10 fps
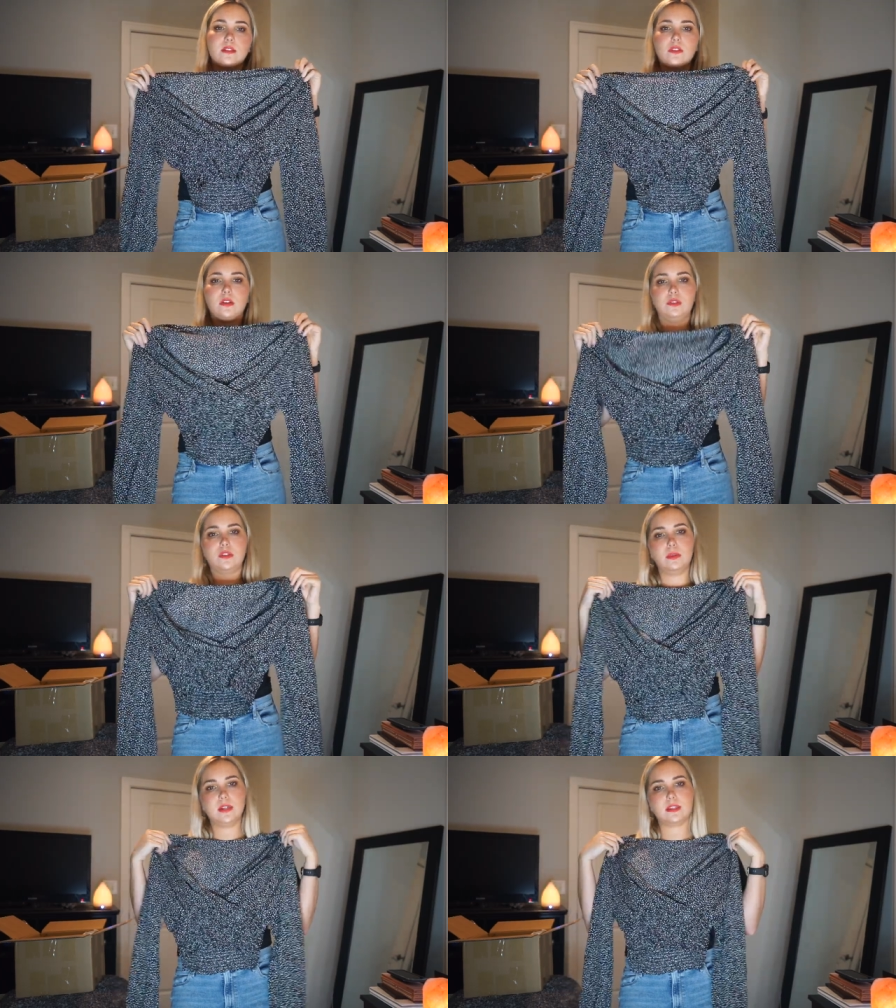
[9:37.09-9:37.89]
So I'm
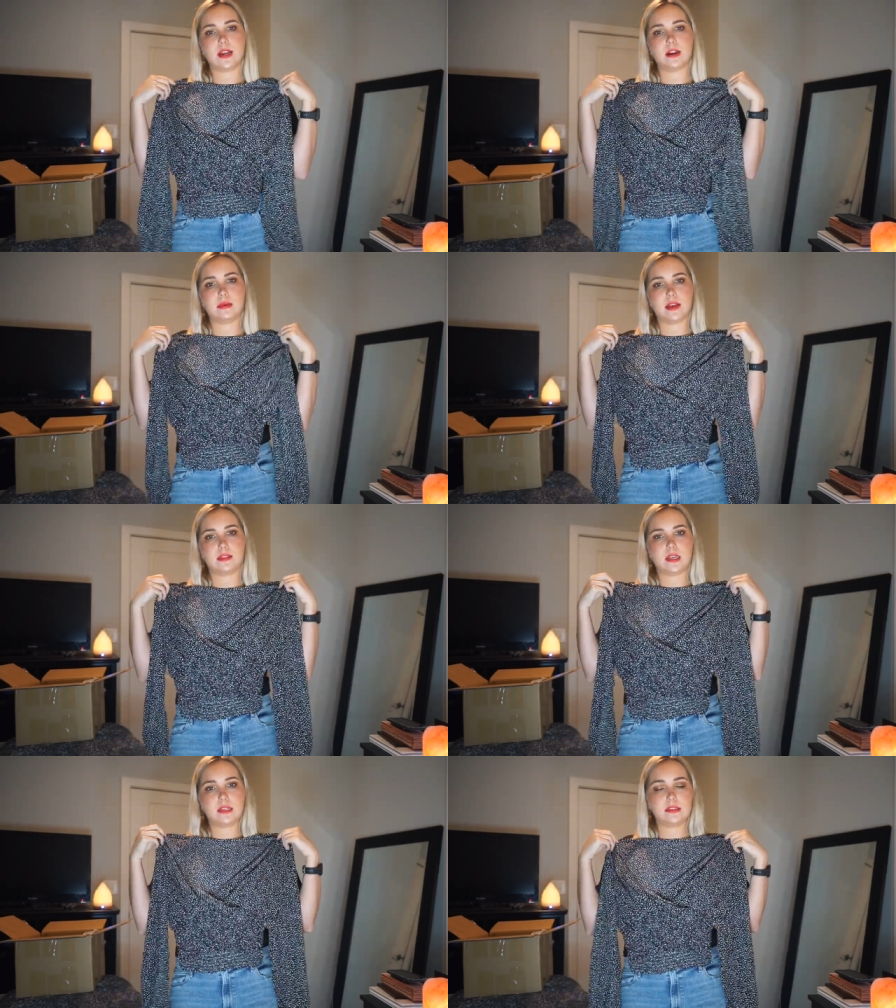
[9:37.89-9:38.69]
super excited
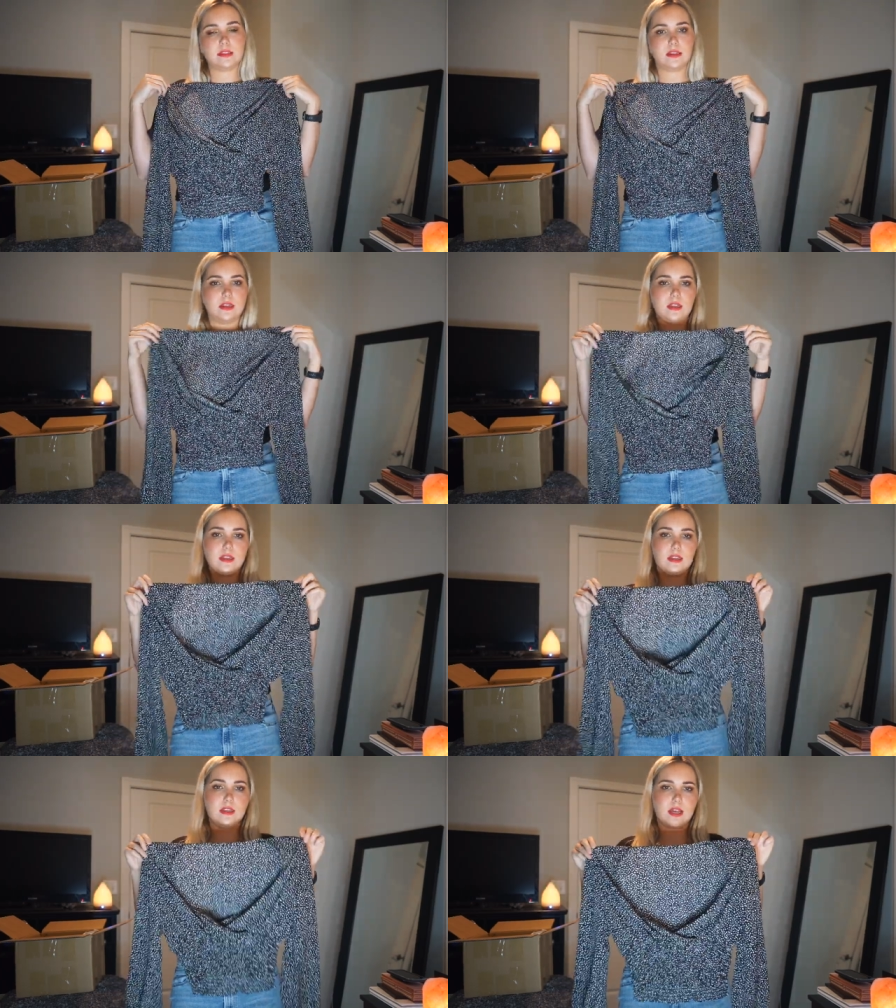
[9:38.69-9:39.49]
about this.
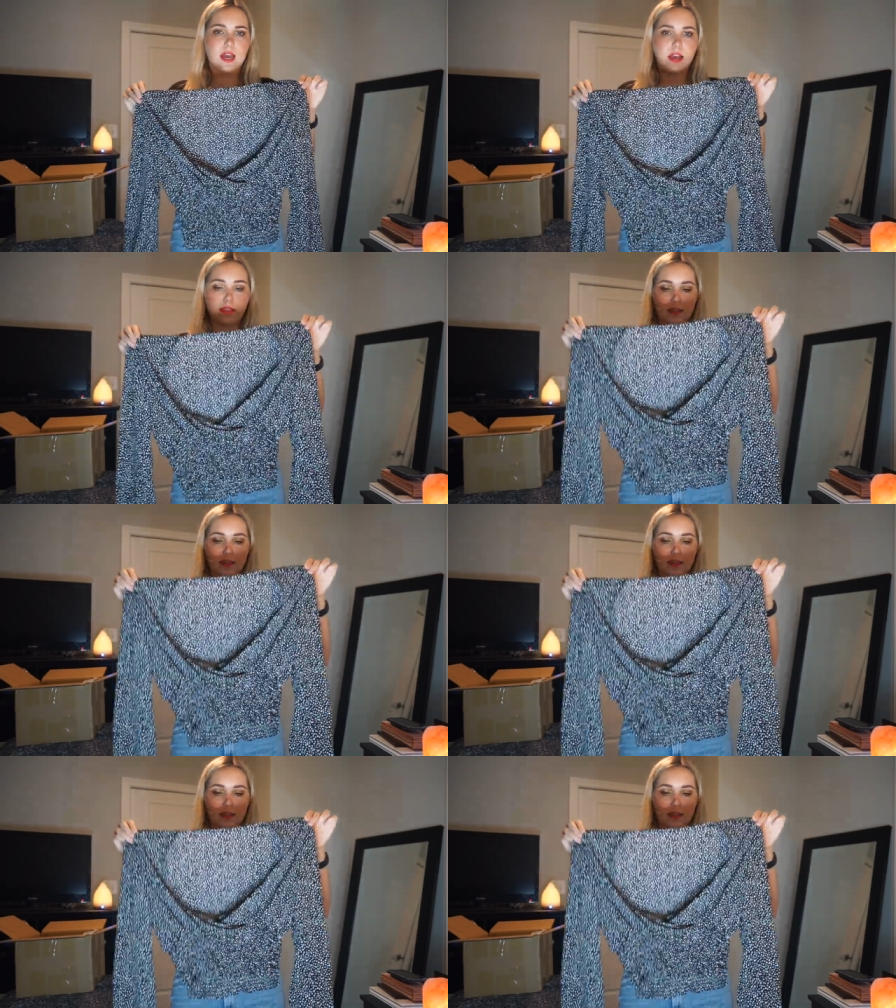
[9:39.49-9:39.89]
I